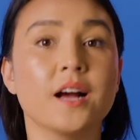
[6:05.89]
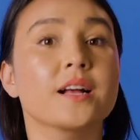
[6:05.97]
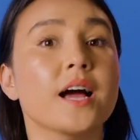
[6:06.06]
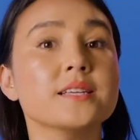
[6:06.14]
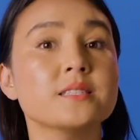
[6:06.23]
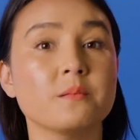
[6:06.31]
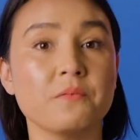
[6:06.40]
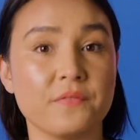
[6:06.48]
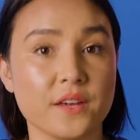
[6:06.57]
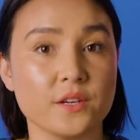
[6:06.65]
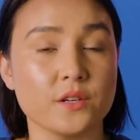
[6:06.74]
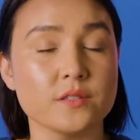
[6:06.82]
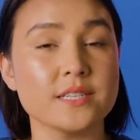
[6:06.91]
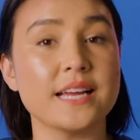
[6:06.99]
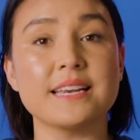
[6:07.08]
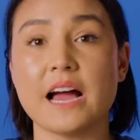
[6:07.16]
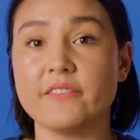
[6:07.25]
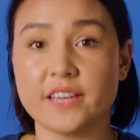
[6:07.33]
custom fields,
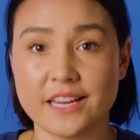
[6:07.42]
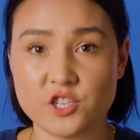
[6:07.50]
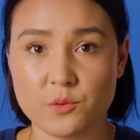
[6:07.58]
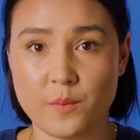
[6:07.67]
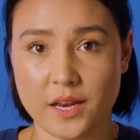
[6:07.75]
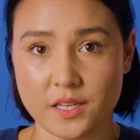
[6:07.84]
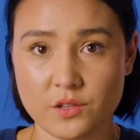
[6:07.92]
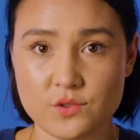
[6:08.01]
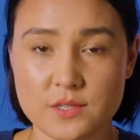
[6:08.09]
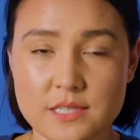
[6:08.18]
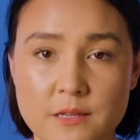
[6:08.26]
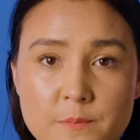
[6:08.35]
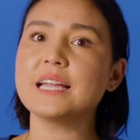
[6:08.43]
and navigation menus.